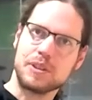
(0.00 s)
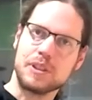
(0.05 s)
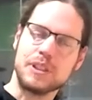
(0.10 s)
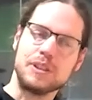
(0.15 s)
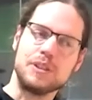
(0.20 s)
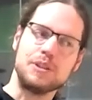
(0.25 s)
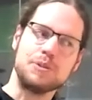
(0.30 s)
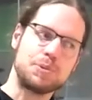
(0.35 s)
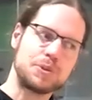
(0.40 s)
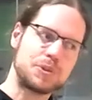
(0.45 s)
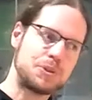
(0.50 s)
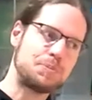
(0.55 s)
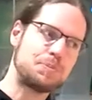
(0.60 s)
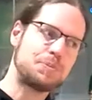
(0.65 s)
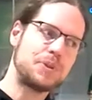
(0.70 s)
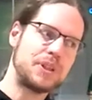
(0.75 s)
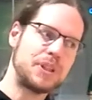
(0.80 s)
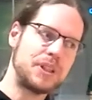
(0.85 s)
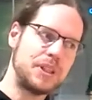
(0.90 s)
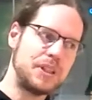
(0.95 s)
It, it was a
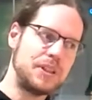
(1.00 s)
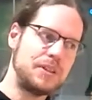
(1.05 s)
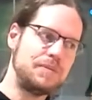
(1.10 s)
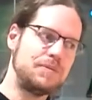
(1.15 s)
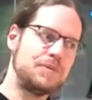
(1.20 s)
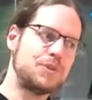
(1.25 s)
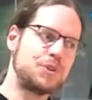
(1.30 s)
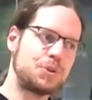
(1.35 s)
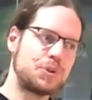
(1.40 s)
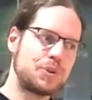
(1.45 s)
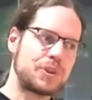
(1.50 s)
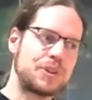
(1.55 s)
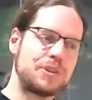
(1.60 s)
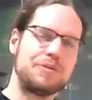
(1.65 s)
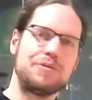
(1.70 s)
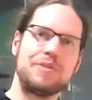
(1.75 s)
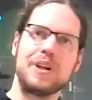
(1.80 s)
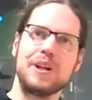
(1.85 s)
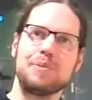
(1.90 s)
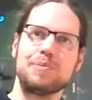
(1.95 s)
pretty short
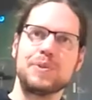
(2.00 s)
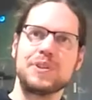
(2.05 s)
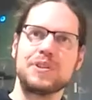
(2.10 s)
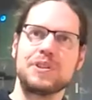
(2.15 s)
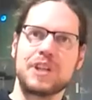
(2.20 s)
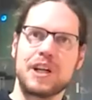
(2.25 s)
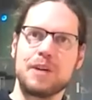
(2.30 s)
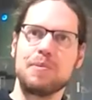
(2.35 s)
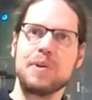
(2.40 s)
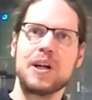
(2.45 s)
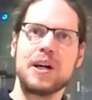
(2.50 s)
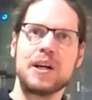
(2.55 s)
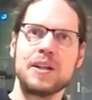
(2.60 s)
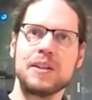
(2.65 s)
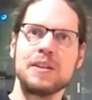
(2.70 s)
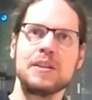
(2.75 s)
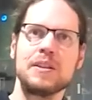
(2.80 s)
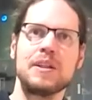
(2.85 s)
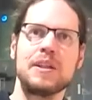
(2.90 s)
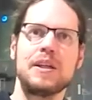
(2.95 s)
development
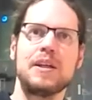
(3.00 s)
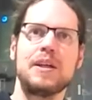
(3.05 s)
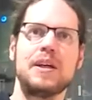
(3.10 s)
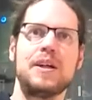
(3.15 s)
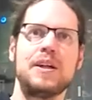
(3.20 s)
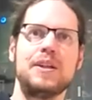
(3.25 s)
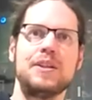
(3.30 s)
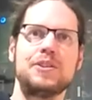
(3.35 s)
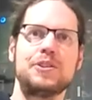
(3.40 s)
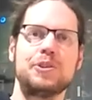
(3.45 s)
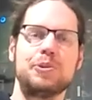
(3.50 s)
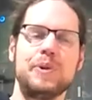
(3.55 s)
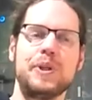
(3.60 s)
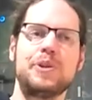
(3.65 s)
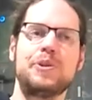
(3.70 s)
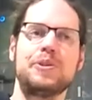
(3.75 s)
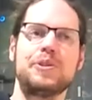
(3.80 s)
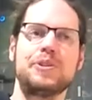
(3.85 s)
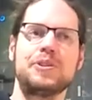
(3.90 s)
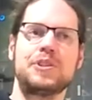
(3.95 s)
timeline, so
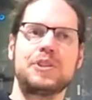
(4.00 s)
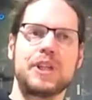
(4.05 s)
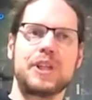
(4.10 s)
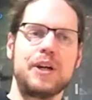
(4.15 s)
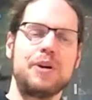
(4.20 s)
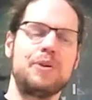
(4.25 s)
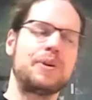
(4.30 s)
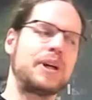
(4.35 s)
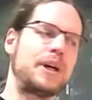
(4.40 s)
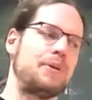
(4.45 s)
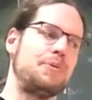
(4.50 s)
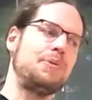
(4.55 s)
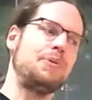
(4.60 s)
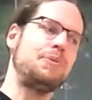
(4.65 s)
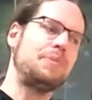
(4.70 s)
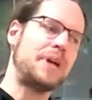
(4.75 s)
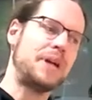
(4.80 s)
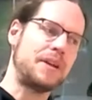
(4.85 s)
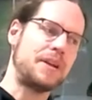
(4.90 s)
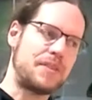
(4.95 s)
we couldn't say okay,
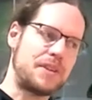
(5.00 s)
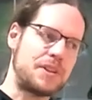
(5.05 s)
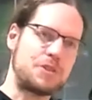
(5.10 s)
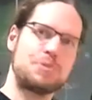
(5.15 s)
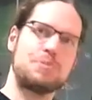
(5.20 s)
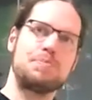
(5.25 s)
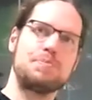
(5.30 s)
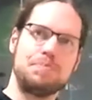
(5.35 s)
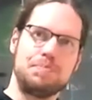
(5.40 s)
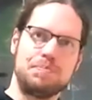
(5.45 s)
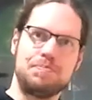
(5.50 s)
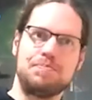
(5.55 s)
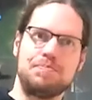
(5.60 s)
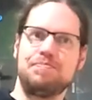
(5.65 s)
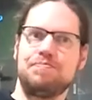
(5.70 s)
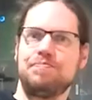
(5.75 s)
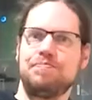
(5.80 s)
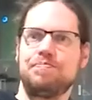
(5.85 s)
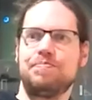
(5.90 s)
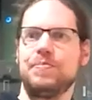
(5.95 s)
we'll make this
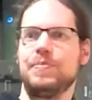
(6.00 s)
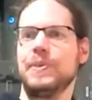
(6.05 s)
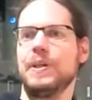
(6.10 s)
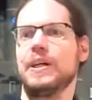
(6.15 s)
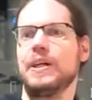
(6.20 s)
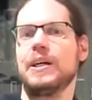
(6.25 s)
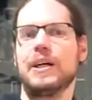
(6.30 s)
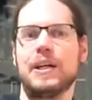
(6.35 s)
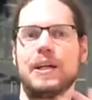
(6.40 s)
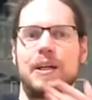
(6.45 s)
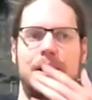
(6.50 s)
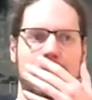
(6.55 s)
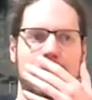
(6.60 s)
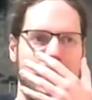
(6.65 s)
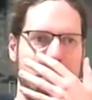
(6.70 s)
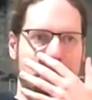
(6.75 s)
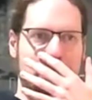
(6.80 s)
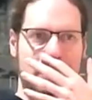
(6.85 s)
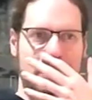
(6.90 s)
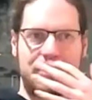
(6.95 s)
uh,
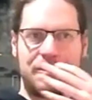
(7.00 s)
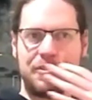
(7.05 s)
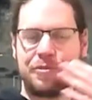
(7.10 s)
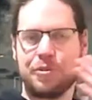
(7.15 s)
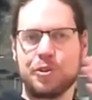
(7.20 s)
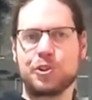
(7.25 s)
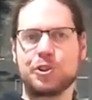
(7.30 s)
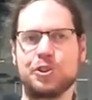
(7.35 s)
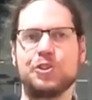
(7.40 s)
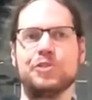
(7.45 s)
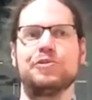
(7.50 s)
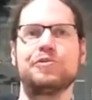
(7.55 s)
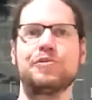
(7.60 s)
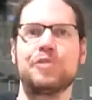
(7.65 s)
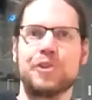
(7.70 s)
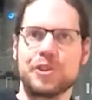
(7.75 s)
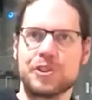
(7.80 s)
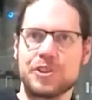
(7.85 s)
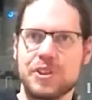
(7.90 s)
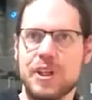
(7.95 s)
uh, version
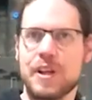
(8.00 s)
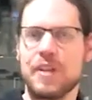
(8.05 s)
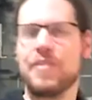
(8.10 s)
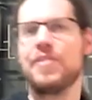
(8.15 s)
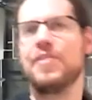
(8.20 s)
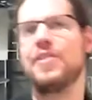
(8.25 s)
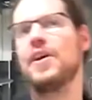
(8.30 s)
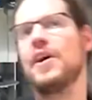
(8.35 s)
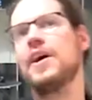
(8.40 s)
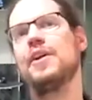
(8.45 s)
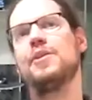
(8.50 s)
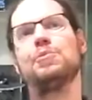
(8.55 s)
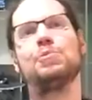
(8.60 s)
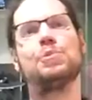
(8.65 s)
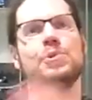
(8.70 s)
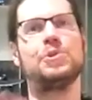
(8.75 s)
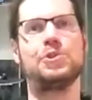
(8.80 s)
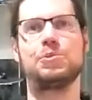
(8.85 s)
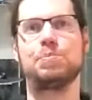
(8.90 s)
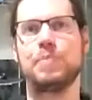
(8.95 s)
first, and then
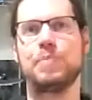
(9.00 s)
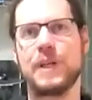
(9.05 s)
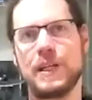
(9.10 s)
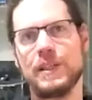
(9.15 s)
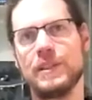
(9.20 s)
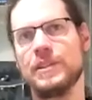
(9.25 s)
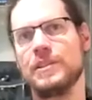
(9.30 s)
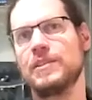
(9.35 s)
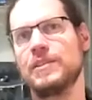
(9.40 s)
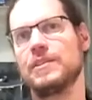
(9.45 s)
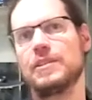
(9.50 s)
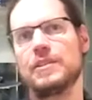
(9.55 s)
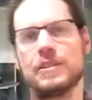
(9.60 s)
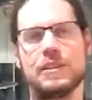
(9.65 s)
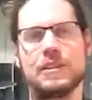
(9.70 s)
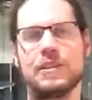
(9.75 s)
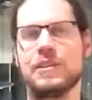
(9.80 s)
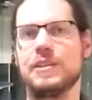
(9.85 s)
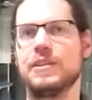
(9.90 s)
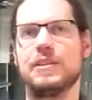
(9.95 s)
we'll spend
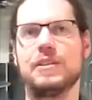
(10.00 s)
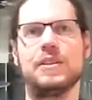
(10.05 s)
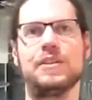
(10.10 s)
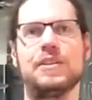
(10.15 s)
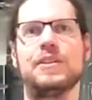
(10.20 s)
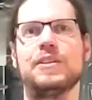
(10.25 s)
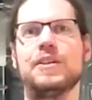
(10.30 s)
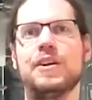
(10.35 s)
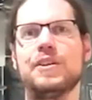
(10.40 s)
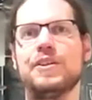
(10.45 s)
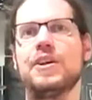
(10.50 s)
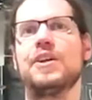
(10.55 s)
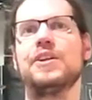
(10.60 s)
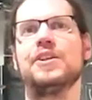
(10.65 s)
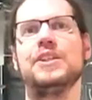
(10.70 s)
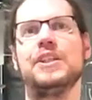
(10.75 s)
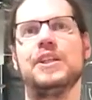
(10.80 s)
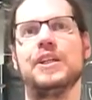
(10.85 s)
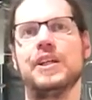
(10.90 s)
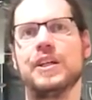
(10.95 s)
uh, another
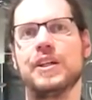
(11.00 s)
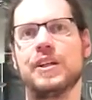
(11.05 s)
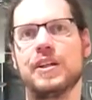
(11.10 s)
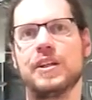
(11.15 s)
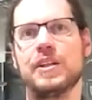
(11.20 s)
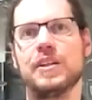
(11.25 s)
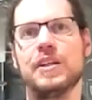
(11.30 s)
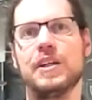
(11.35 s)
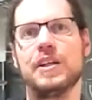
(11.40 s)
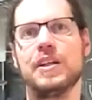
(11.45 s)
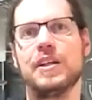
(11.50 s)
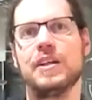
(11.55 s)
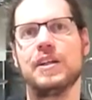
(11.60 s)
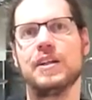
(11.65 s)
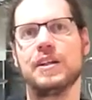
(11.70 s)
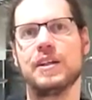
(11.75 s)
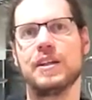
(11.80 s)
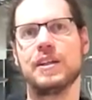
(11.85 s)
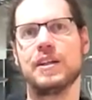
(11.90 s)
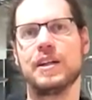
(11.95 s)
year
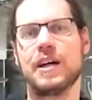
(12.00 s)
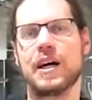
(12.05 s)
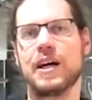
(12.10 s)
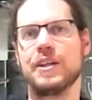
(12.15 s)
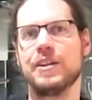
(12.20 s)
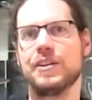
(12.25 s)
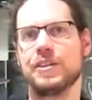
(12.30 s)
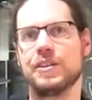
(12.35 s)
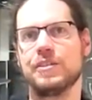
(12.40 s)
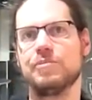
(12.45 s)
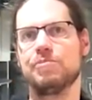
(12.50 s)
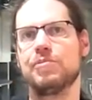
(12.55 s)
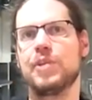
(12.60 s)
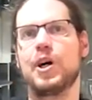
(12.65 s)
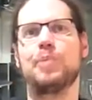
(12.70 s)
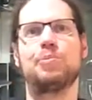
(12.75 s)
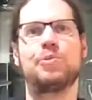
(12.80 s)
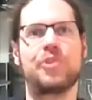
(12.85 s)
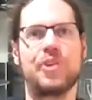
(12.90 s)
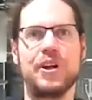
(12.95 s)
uh, either
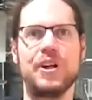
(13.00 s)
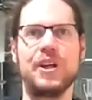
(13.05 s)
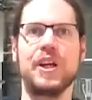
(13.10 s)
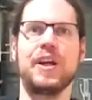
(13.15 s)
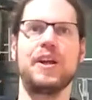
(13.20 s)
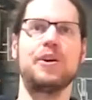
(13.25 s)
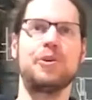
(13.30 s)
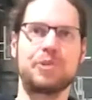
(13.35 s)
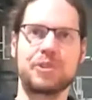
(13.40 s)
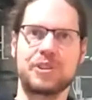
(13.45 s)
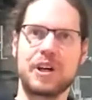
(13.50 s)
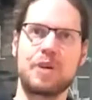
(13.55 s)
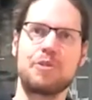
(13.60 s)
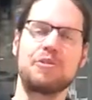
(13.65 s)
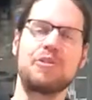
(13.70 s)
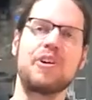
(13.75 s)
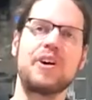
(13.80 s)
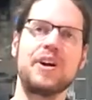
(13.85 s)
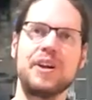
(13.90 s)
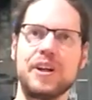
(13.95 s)
upgrading it or
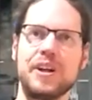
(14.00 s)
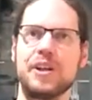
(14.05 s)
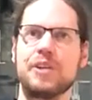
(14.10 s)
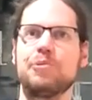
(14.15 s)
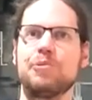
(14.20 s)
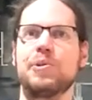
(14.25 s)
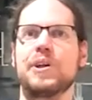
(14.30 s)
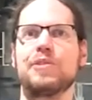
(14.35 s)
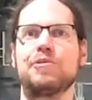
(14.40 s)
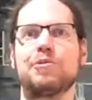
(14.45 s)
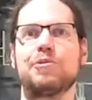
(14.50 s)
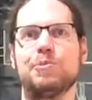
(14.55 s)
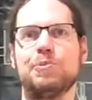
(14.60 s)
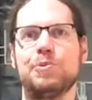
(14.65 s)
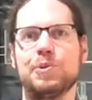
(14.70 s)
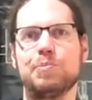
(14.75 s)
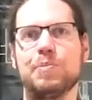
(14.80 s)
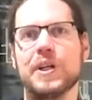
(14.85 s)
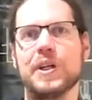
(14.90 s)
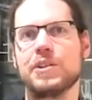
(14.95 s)
downgrading it, whatever
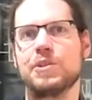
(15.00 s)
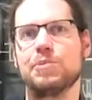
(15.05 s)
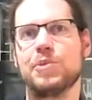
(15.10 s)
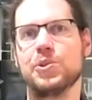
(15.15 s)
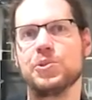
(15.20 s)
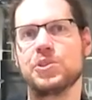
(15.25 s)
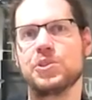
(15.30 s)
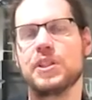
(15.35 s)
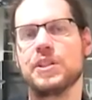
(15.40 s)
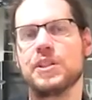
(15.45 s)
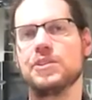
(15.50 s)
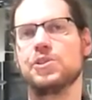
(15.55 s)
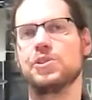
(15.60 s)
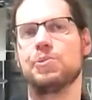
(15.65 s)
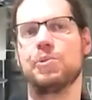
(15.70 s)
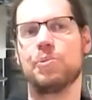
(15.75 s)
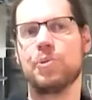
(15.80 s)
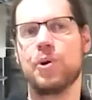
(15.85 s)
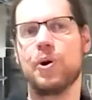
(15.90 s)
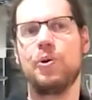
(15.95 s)
would make the most sense. So
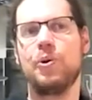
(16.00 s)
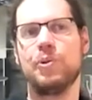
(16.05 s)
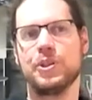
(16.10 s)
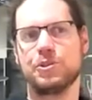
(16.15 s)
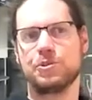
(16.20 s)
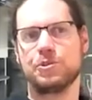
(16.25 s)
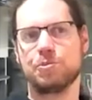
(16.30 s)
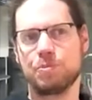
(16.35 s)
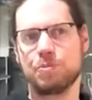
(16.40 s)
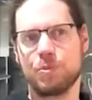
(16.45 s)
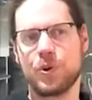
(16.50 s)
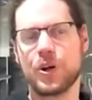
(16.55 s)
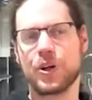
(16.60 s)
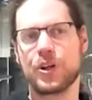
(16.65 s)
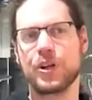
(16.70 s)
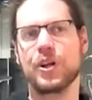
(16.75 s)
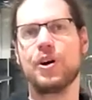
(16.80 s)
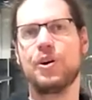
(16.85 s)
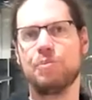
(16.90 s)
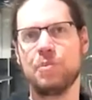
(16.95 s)
we were always
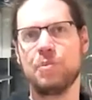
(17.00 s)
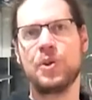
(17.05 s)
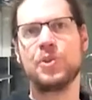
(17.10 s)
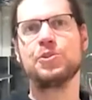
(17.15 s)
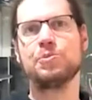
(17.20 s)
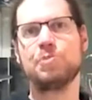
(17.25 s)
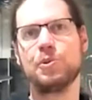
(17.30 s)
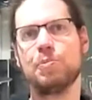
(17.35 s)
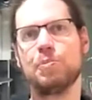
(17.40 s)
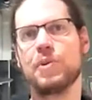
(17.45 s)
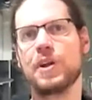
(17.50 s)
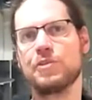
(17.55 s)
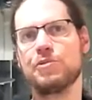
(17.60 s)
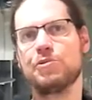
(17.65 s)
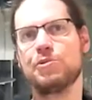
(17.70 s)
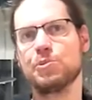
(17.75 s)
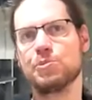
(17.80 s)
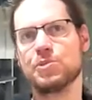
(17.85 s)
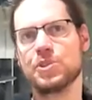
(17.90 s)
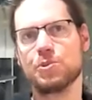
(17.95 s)
working on multiple
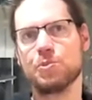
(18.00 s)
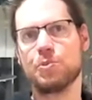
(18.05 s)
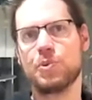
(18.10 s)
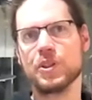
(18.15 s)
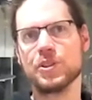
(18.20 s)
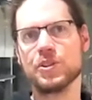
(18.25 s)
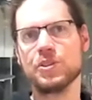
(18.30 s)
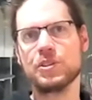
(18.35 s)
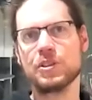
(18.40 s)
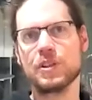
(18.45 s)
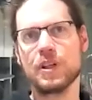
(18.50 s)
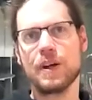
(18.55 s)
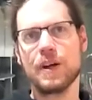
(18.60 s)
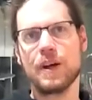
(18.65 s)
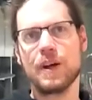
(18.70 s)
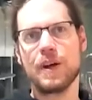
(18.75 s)
platforms at once.